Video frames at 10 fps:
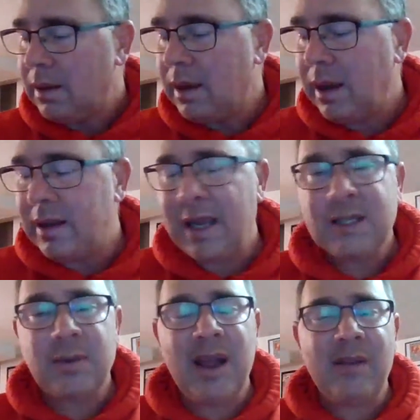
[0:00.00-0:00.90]
Uh,
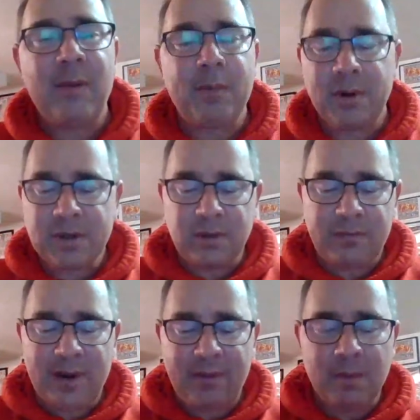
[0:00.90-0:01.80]
next, we have a personal
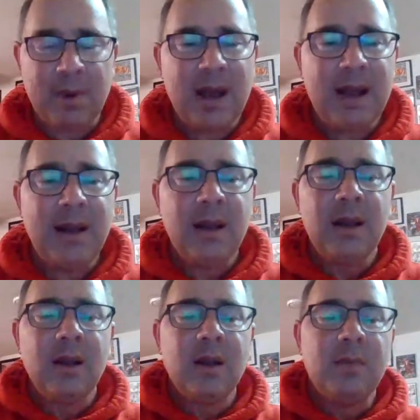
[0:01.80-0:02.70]
favorite of mine,
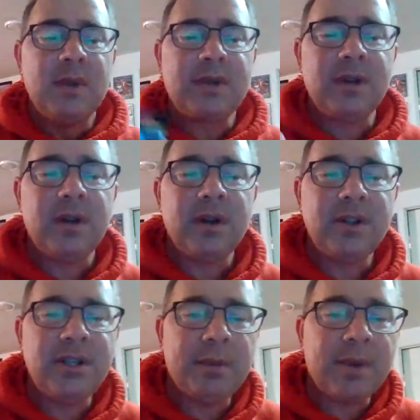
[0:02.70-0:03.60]
Mr.
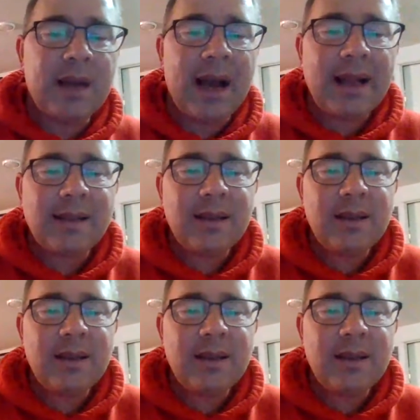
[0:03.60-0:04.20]
Jim Kaat.